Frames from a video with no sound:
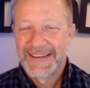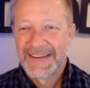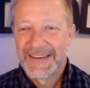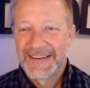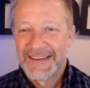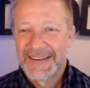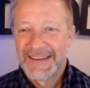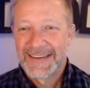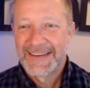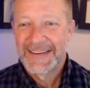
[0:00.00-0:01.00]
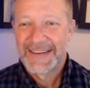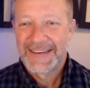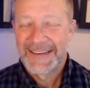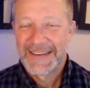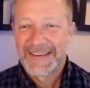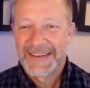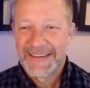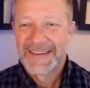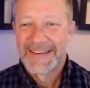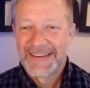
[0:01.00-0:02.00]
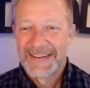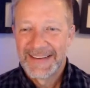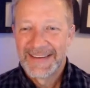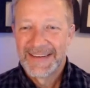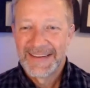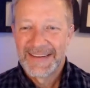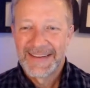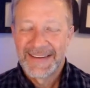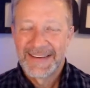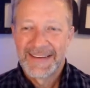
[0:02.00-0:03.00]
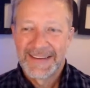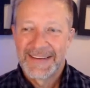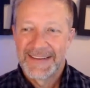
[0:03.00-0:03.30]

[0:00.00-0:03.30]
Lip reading: (silent)